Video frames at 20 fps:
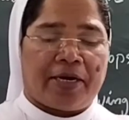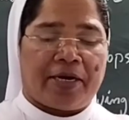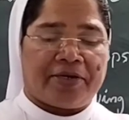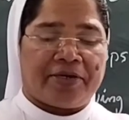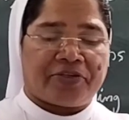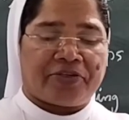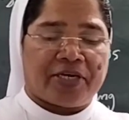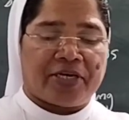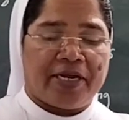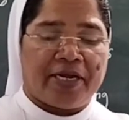let
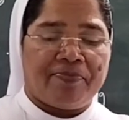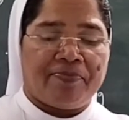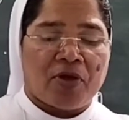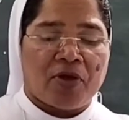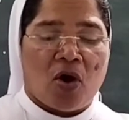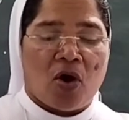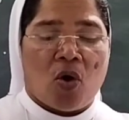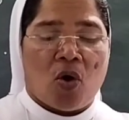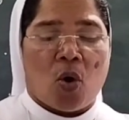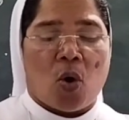us study
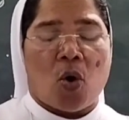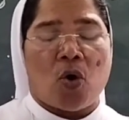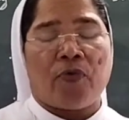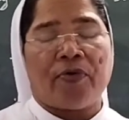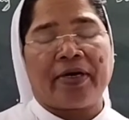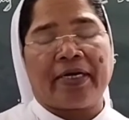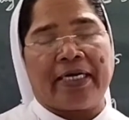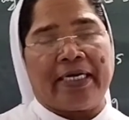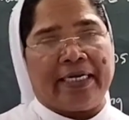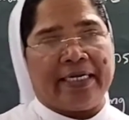
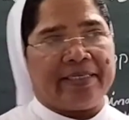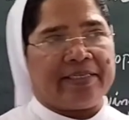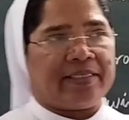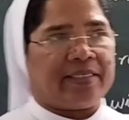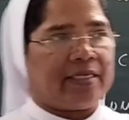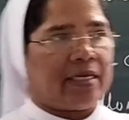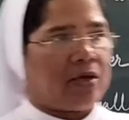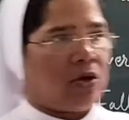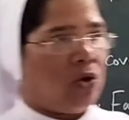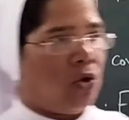
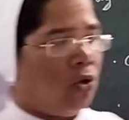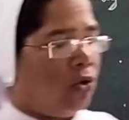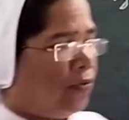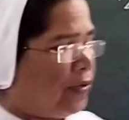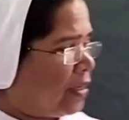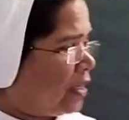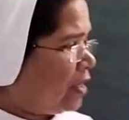overgrazing.